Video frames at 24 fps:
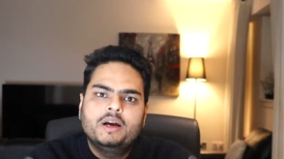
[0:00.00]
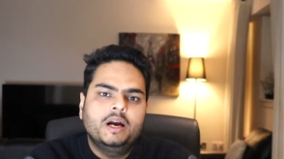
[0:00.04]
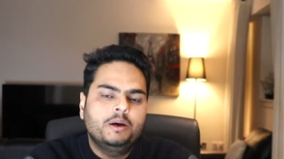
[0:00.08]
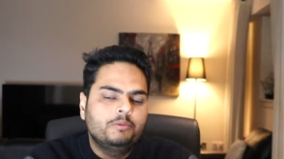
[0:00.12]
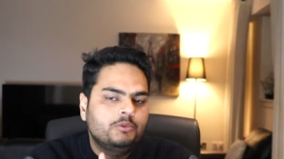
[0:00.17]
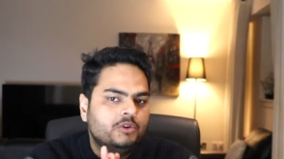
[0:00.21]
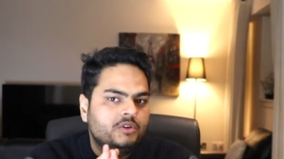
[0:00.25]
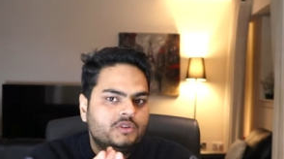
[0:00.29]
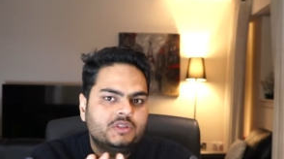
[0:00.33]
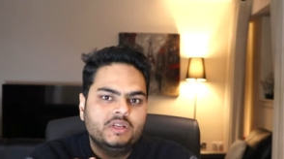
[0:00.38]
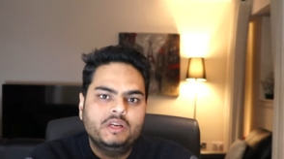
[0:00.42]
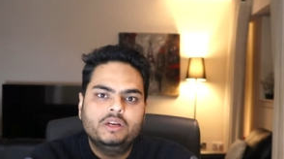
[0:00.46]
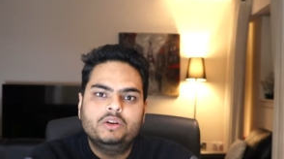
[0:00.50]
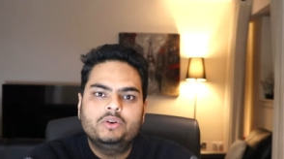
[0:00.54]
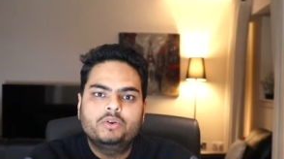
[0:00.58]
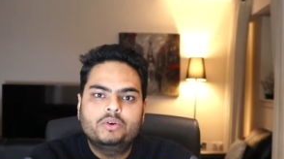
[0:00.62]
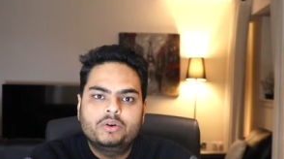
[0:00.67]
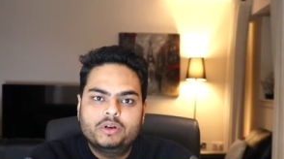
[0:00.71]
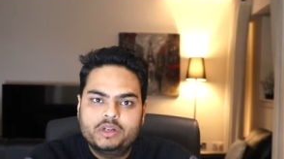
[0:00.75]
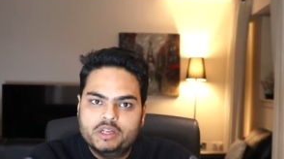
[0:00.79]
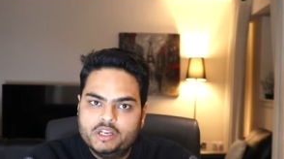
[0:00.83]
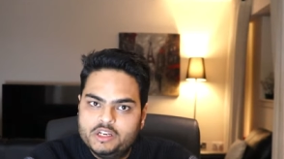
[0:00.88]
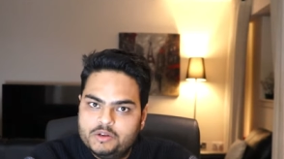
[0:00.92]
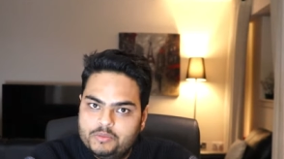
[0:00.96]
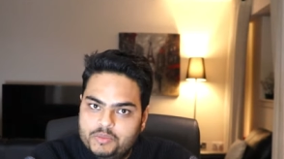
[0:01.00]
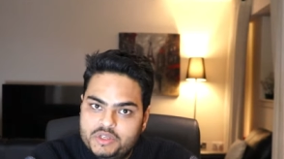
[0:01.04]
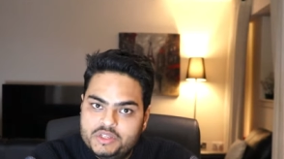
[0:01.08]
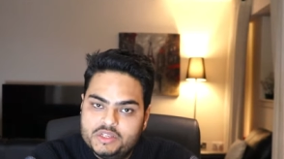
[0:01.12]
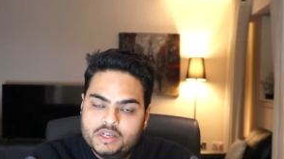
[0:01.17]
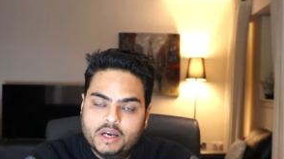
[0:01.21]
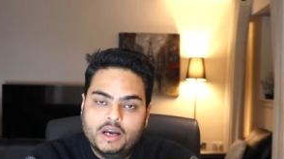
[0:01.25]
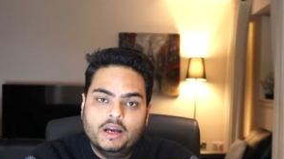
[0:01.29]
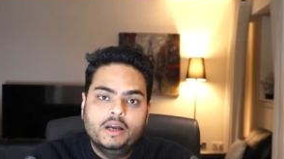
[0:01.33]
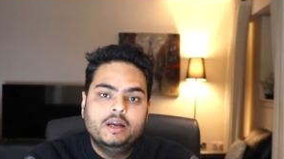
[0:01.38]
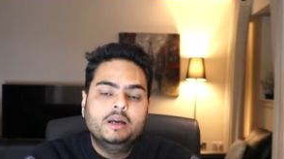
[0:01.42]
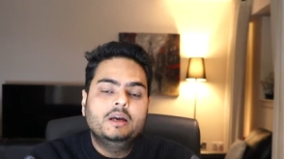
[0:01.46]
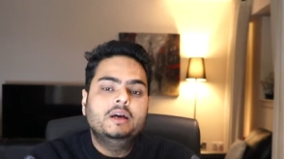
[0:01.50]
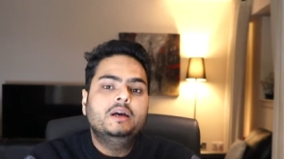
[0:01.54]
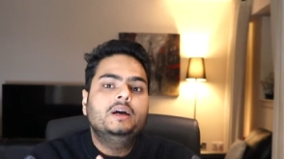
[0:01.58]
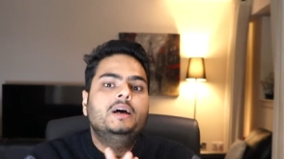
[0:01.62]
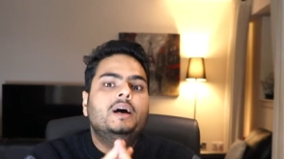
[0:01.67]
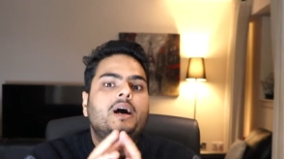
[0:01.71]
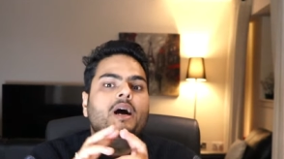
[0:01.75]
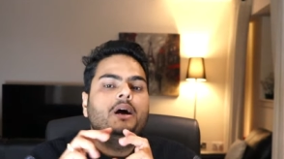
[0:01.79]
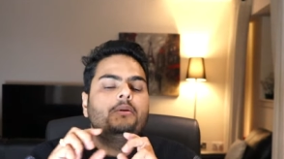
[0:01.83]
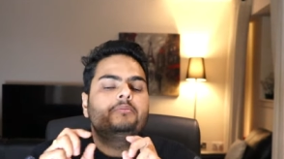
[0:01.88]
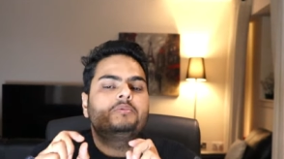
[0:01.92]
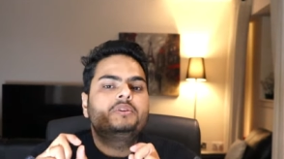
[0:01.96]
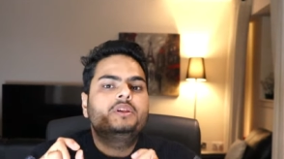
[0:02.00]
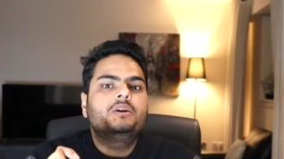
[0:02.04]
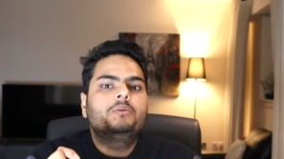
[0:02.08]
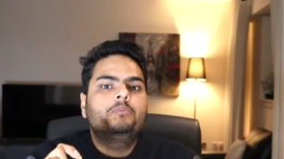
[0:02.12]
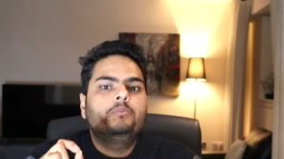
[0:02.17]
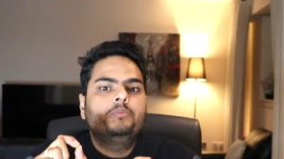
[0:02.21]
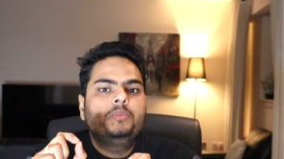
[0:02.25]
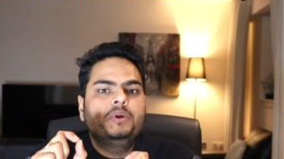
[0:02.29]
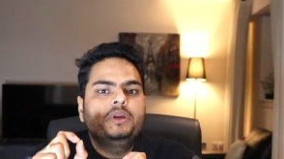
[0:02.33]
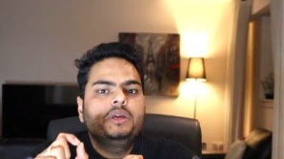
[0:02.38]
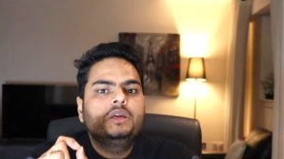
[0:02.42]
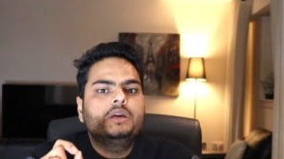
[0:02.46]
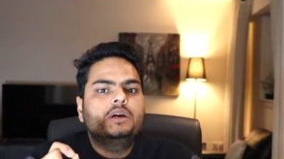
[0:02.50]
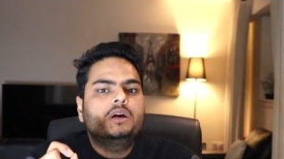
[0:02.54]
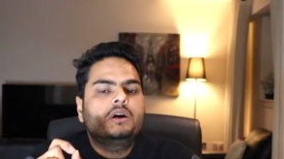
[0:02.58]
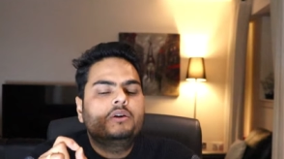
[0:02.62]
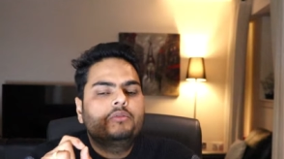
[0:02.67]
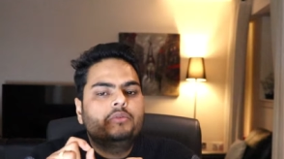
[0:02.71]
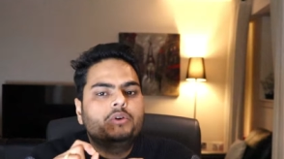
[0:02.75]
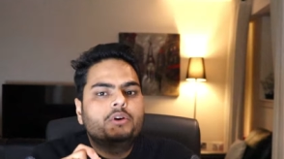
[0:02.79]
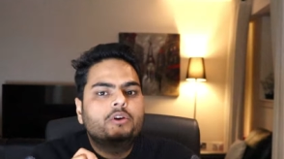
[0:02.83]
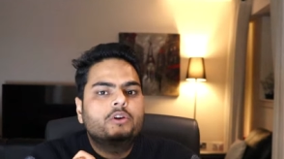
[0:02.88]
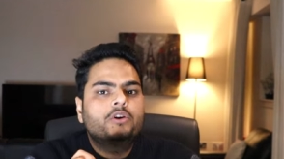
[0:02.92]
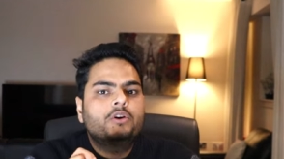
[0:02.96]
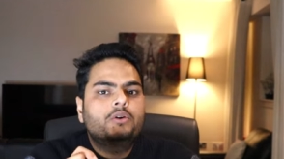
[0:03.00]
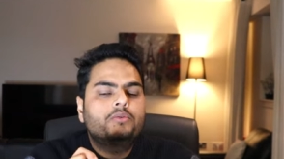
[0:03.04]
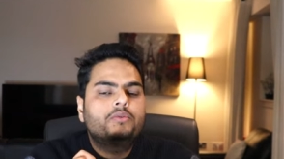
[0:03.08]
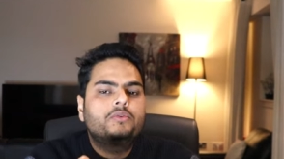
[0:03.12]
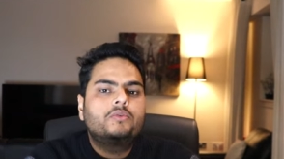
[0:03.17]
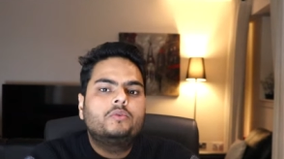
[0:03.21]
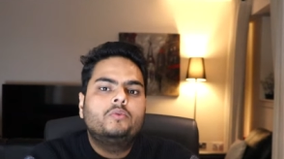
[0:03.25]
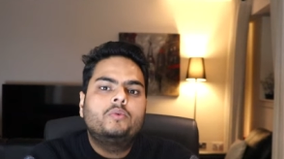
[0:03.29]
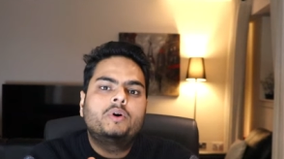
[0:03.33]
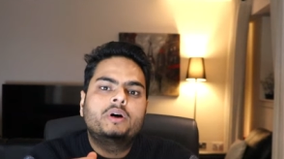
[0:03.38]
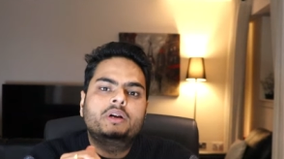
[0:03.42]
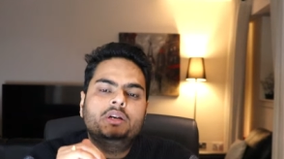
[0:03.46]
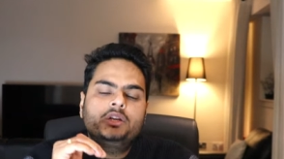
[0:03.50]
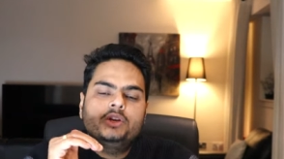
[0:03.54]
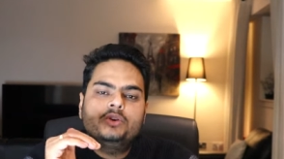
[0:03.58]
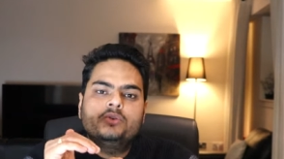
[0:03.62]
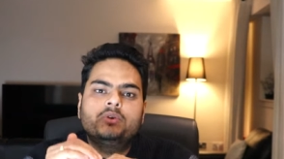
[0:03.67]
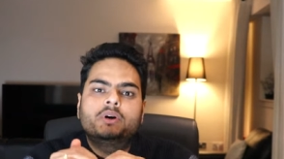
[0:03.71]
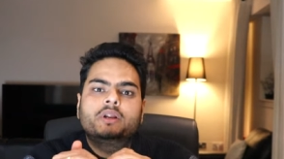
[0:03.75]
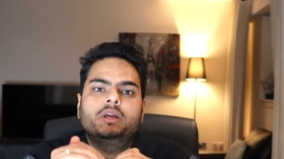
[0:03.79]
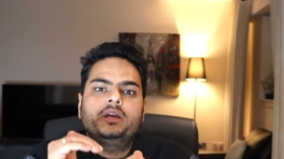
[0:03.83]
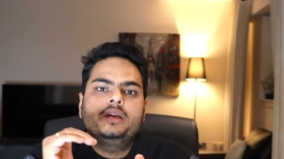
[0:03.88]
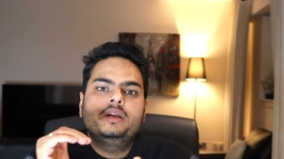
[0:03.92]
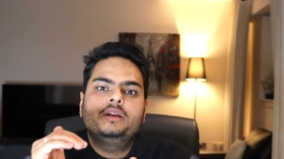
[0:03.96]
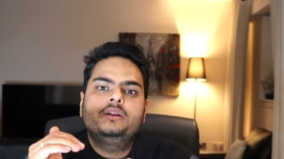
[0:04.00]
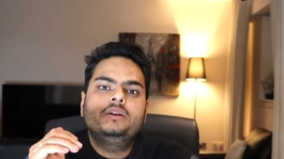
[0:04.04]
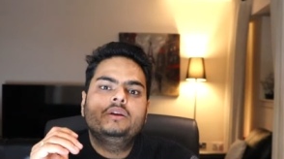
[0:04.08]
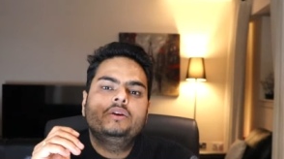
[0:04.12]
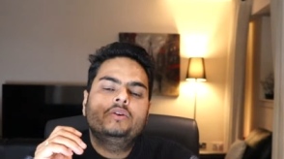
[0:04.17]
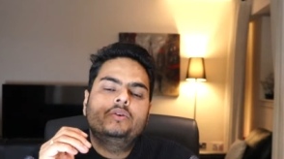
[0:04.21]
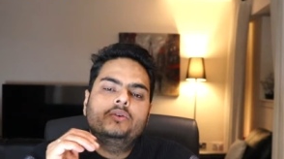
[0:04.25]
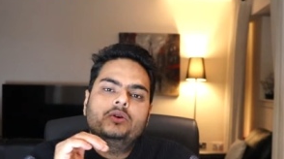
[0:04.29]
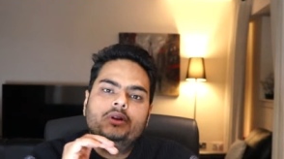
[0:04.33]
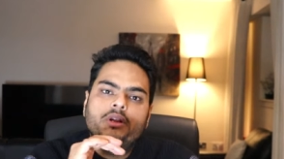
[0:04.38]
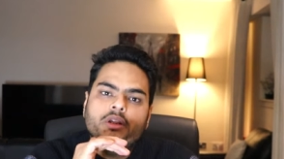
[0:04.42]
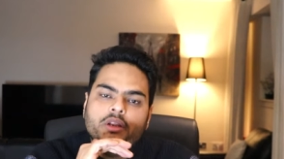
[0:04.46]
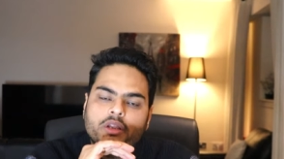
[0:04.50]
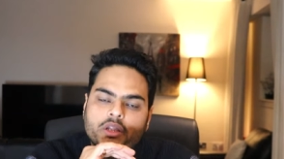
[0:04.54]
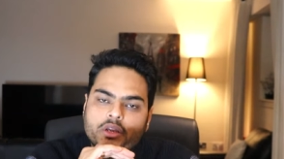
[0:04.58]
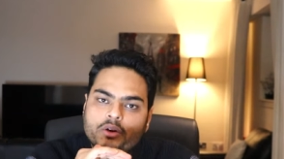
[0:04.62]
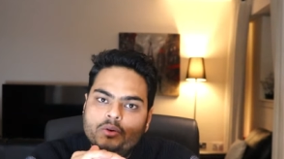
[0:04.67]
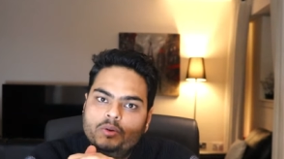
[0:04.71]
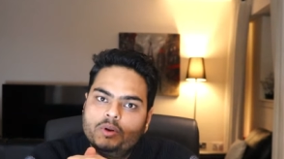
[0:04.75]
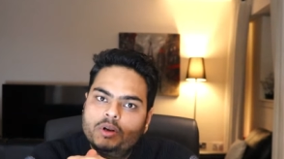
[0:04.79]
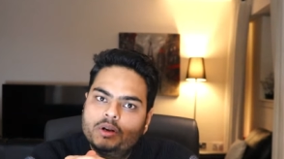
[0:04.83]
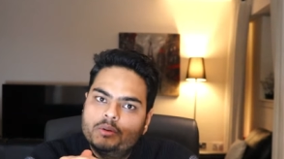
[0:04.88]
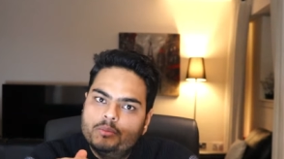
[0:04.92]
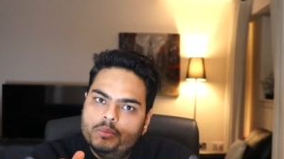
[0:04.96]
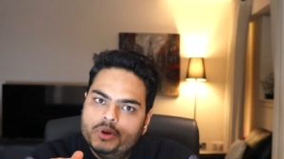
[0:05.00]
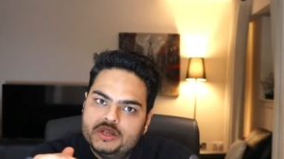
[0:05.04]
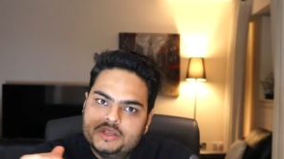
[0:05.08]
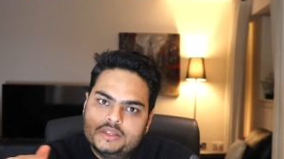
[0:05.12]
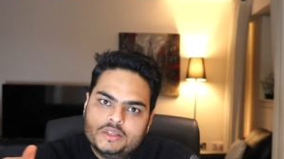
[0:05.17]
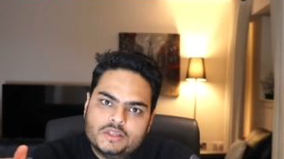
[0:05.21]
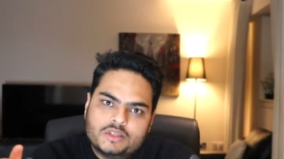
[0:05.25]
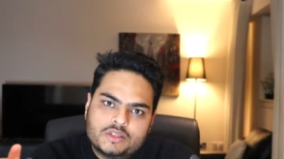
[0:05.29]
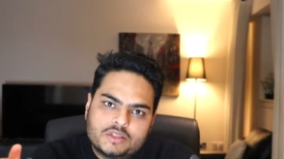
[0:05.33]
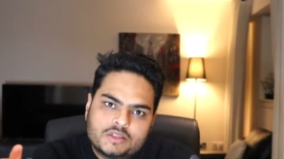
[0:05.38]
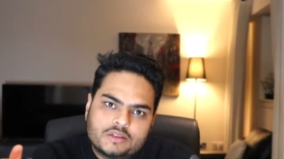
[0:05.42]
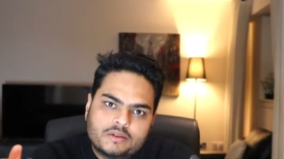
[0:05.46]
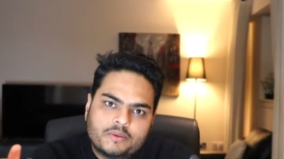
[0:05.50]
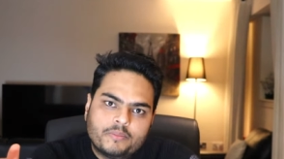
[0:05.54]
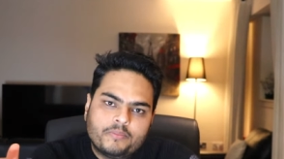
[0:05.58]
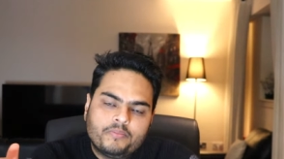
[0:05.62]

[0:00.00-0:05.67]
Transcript: i am not saying don't eat pizza i am saying be aware of what you are eating on a regular basis